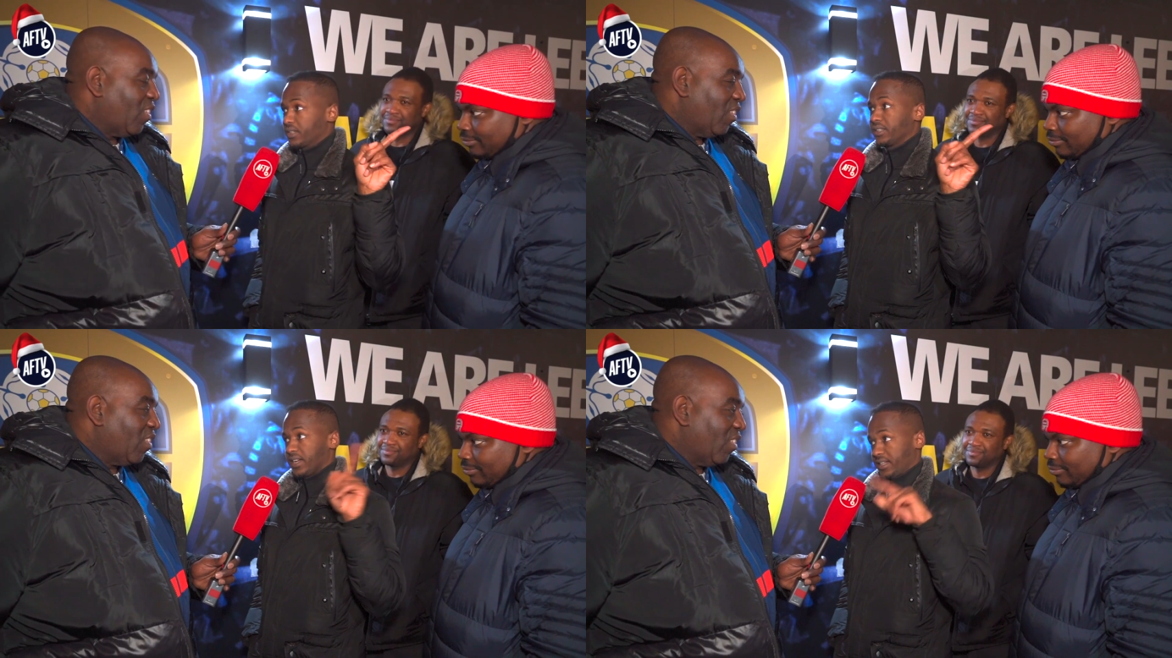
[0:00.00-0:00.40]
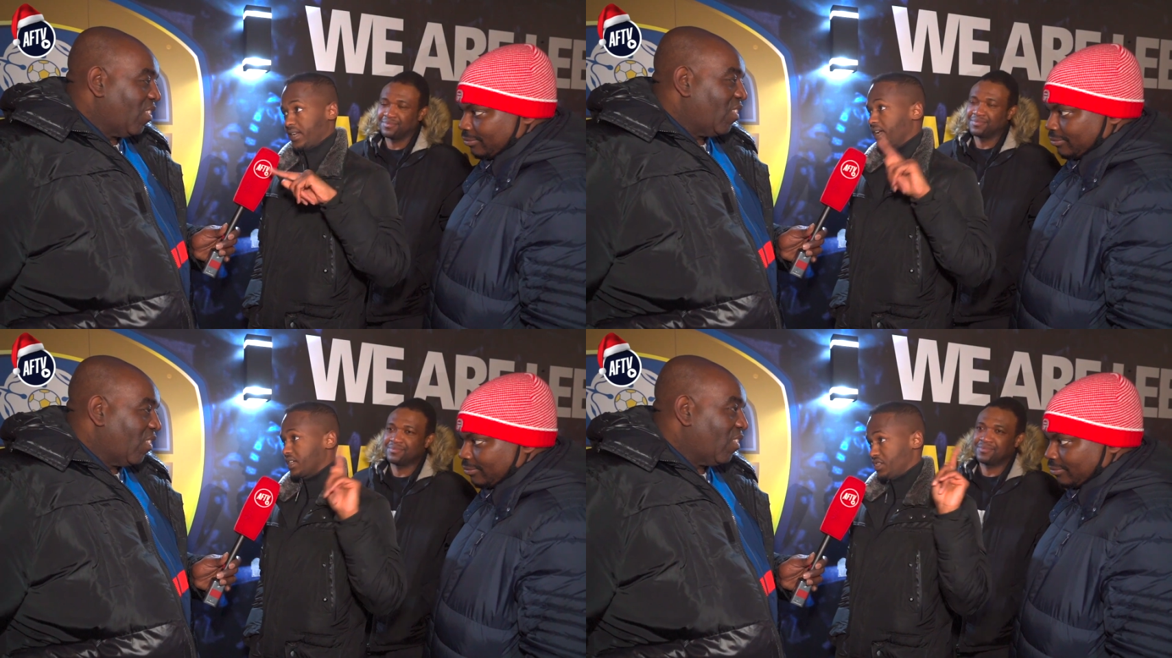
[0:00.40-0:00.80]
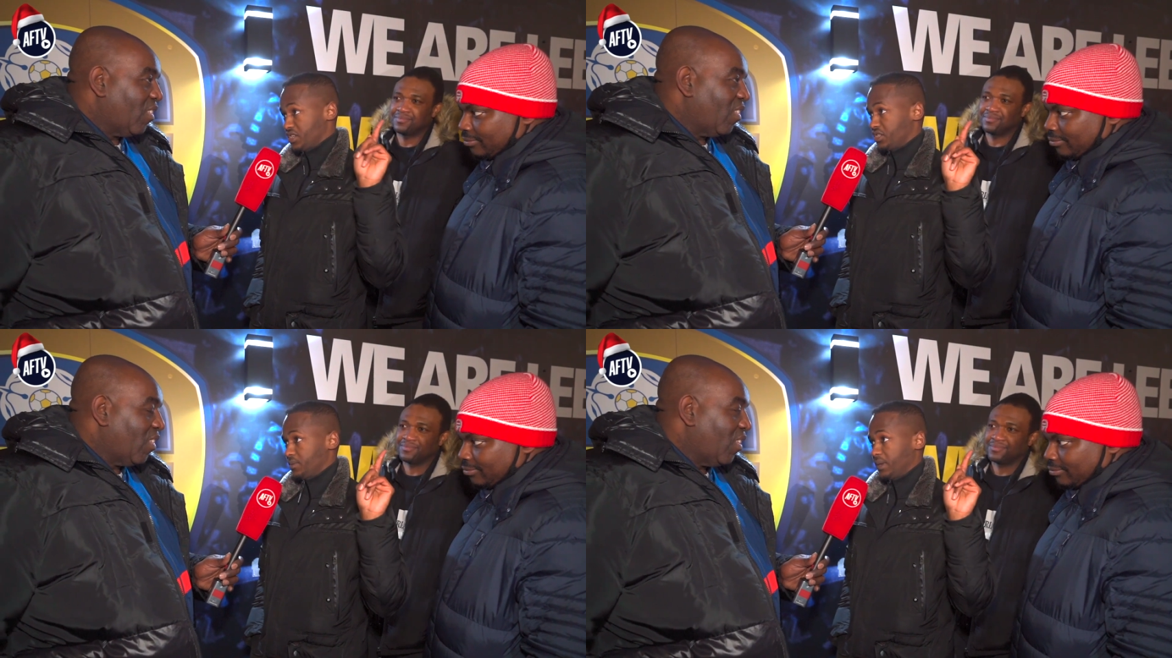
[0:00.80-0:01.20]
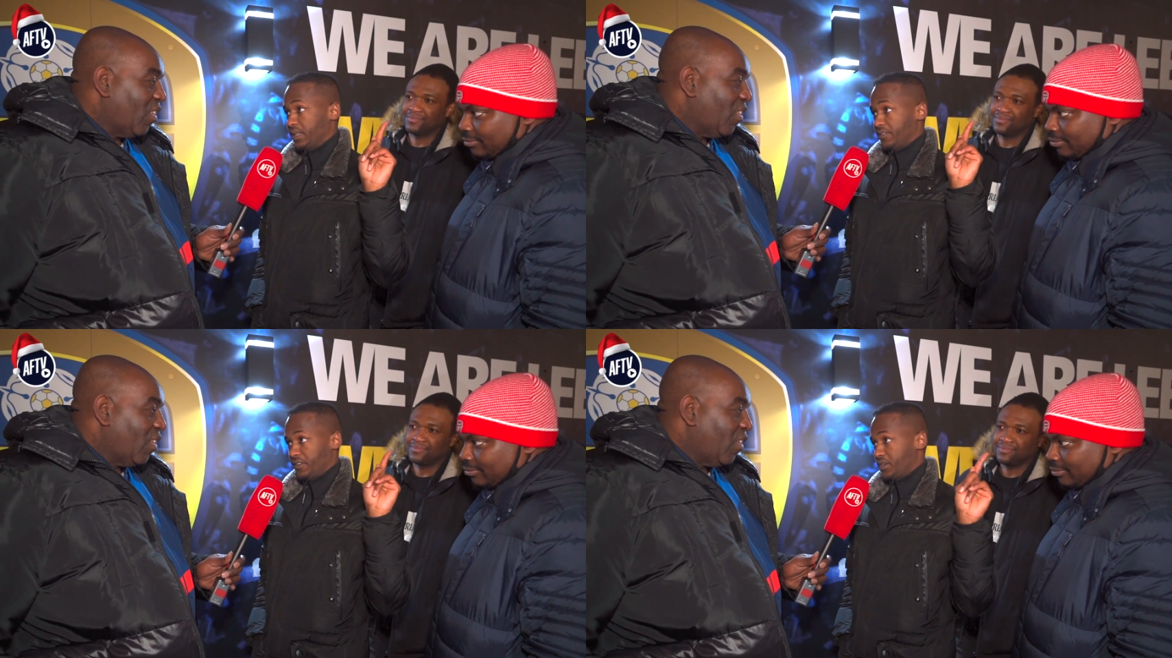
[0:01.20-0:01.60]
Speaker 1: That guy, you need to be
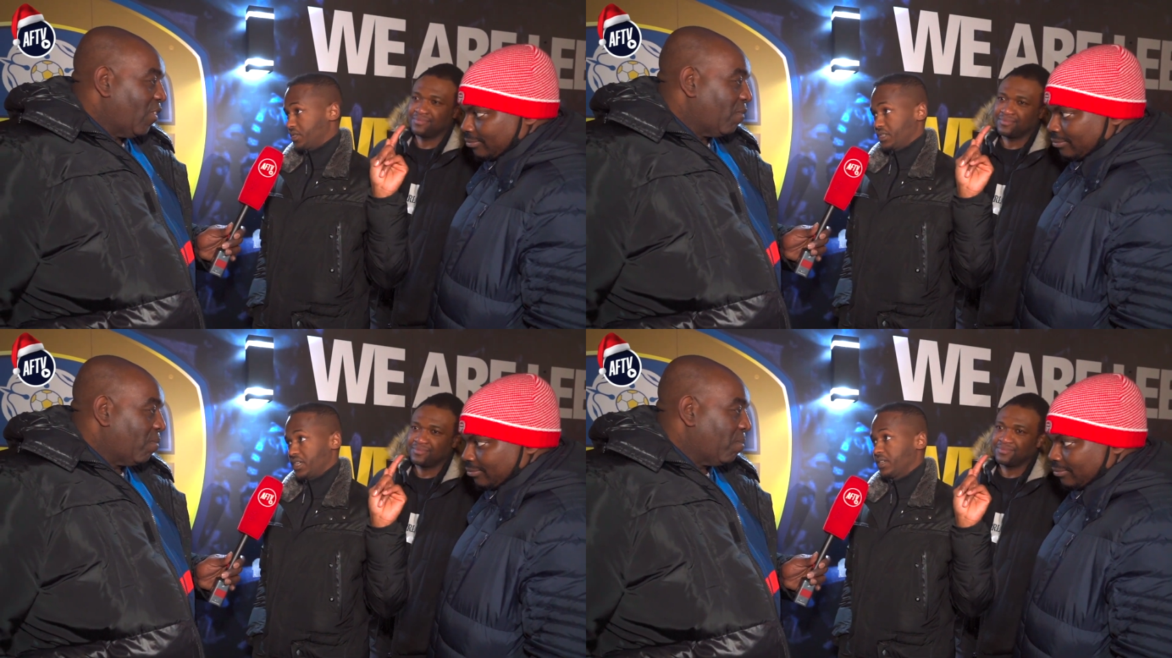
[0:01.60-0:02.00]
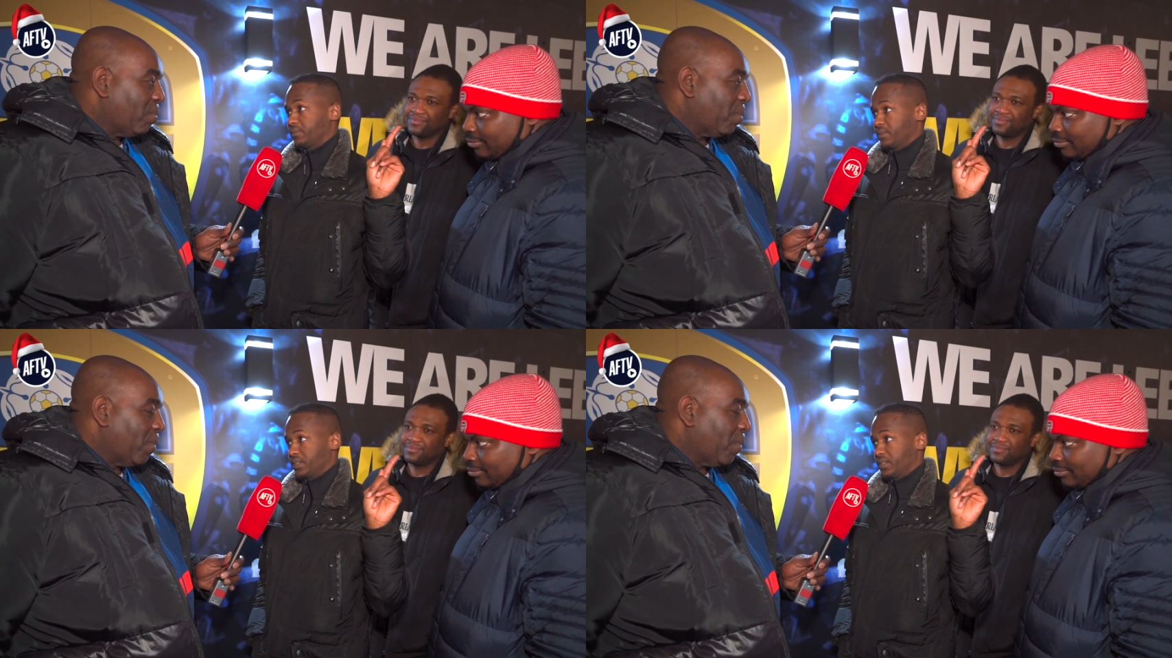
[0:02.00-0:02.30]
in the first team.